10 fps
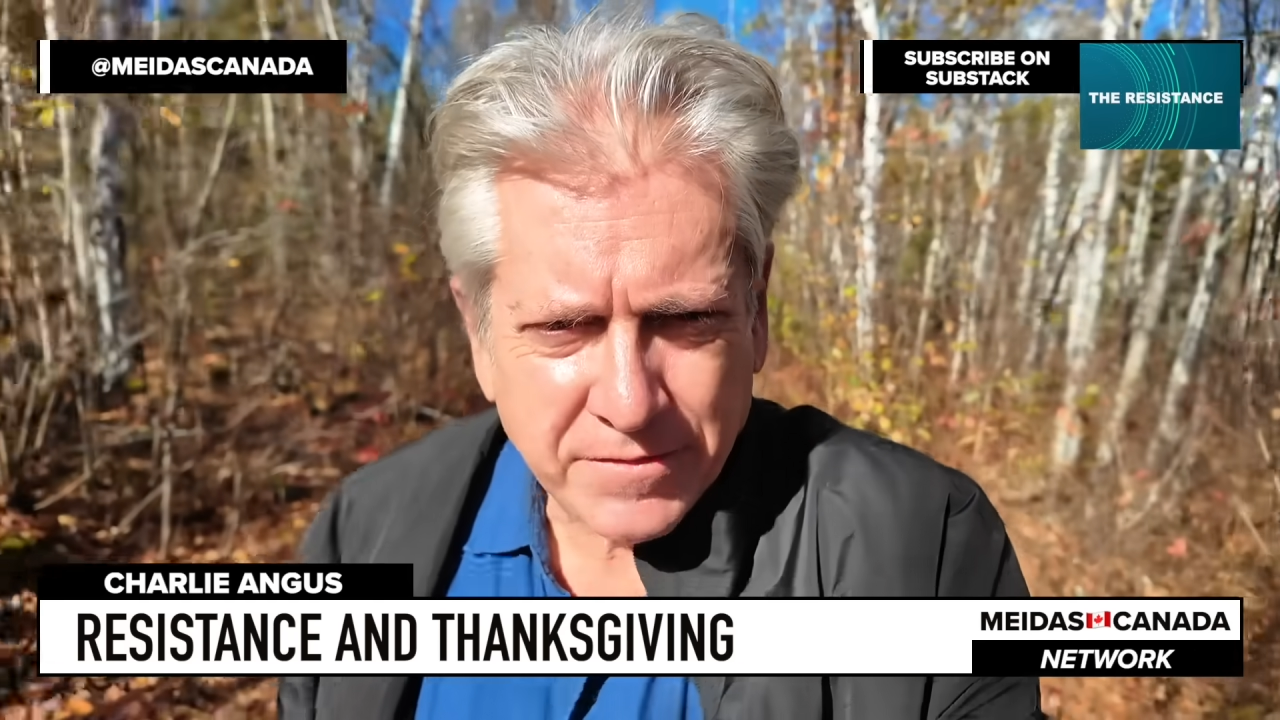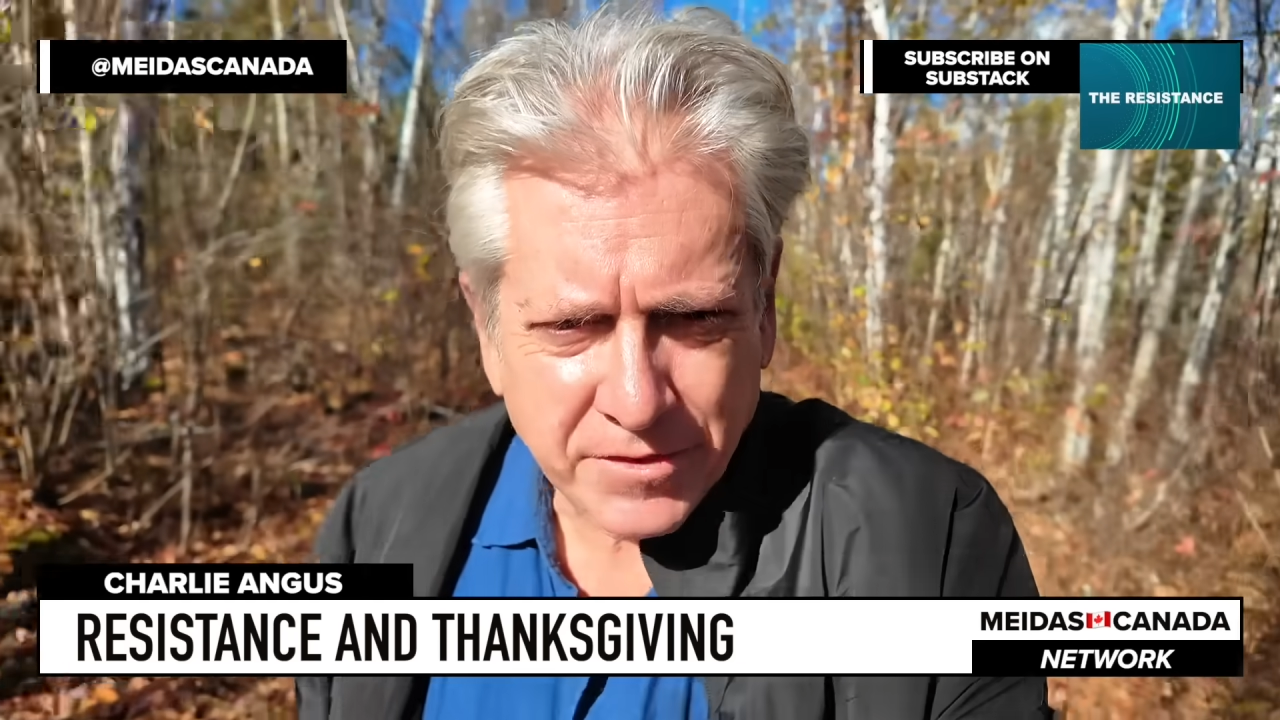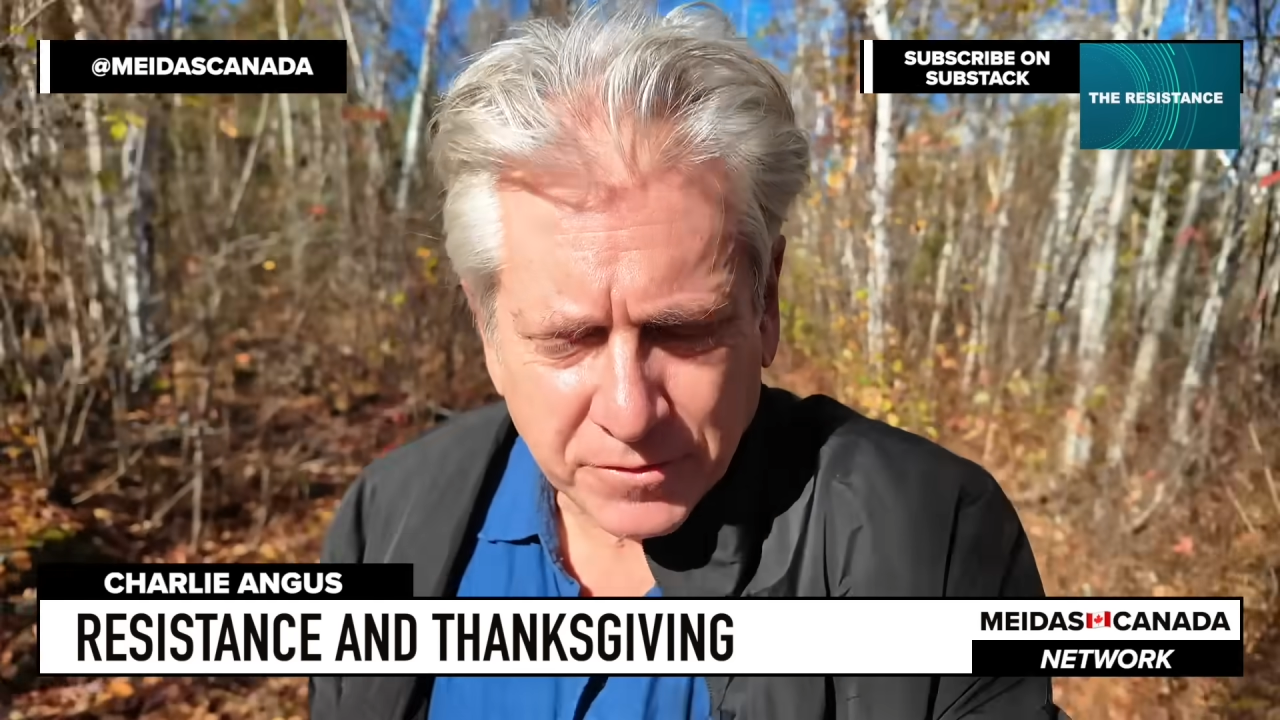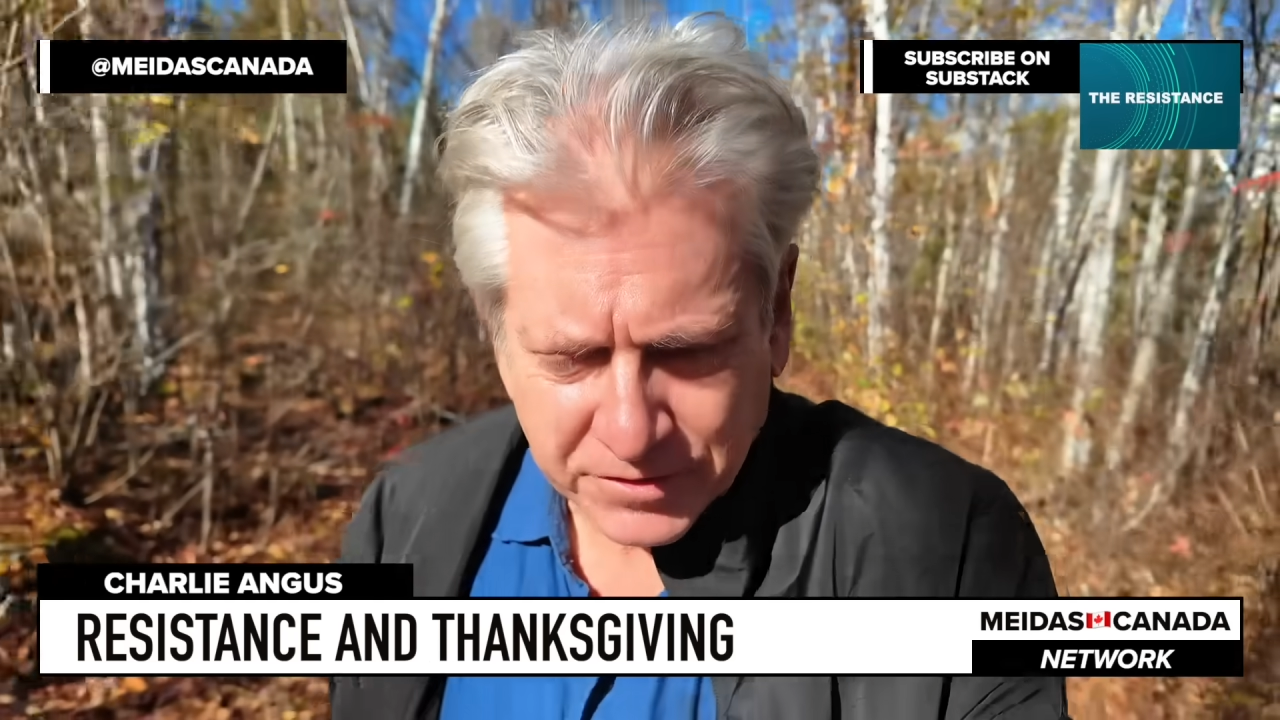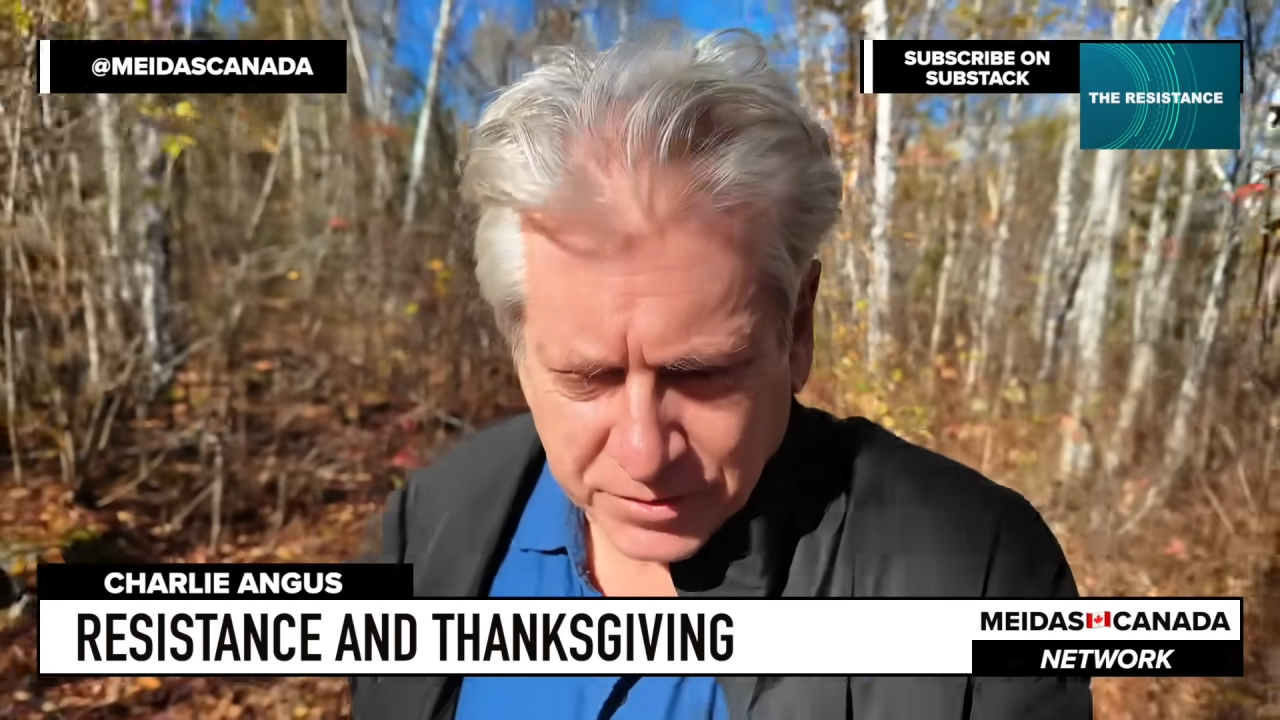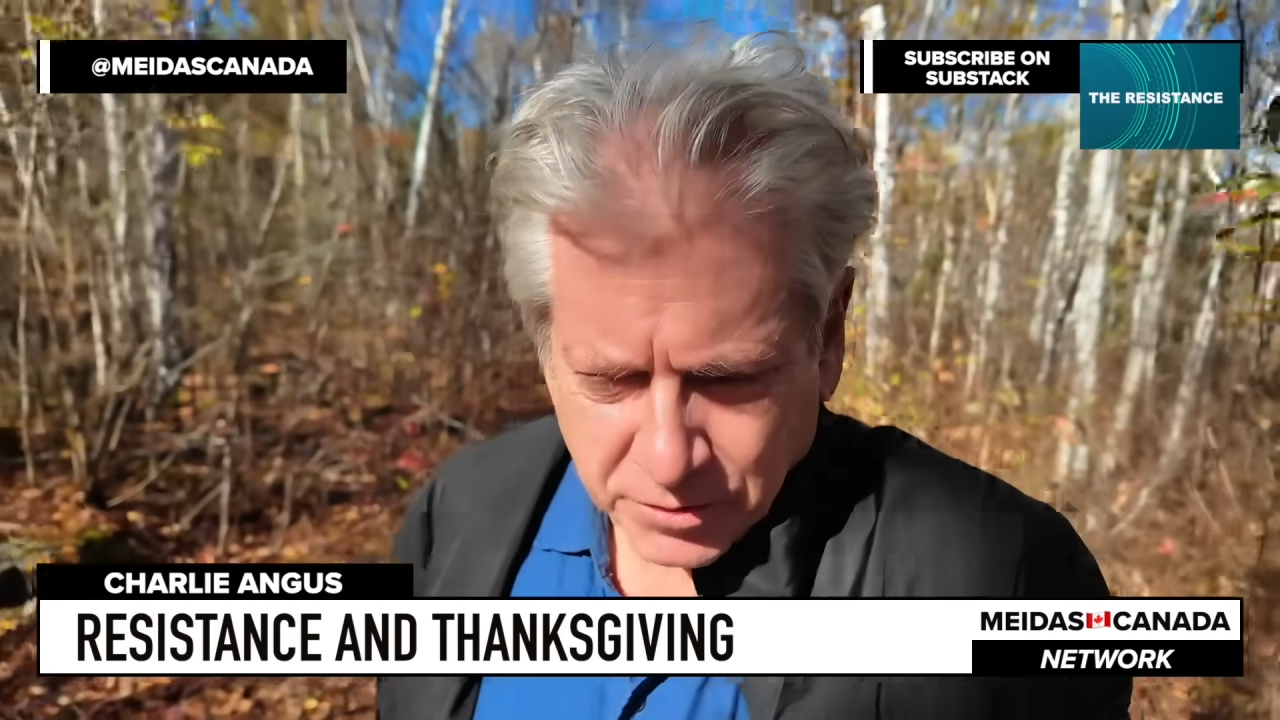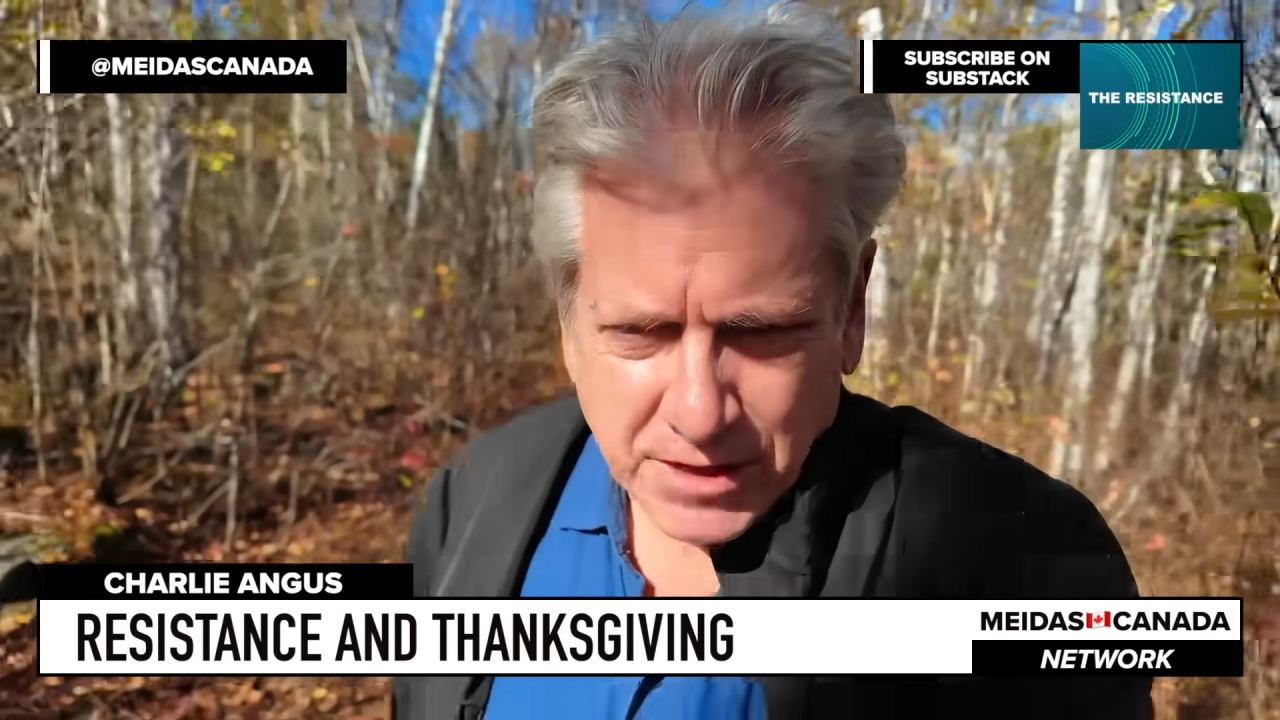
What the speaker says: viewers from